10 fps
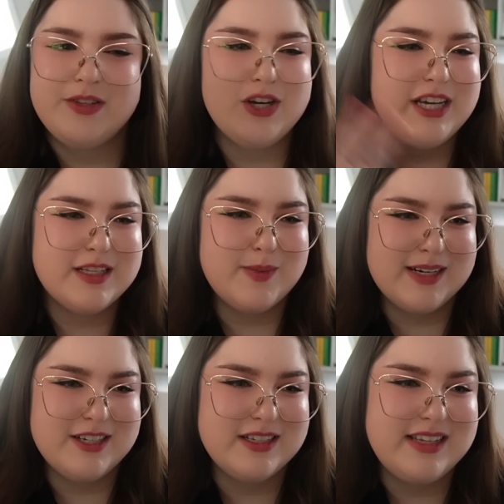Kids
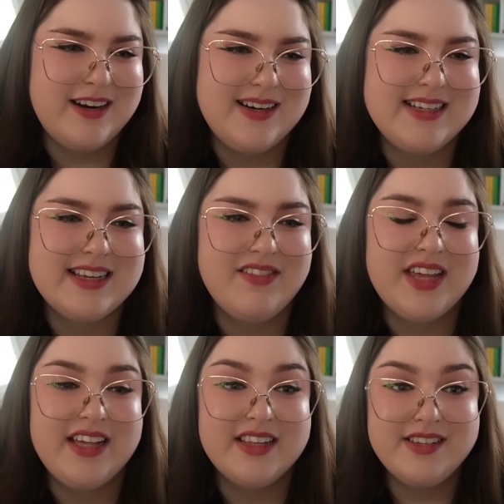Bangchan said on his live that
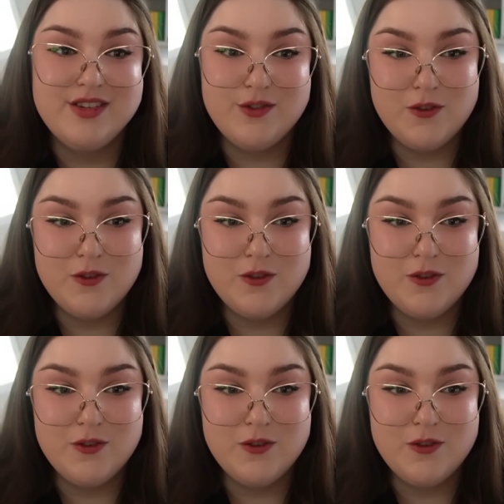he listened to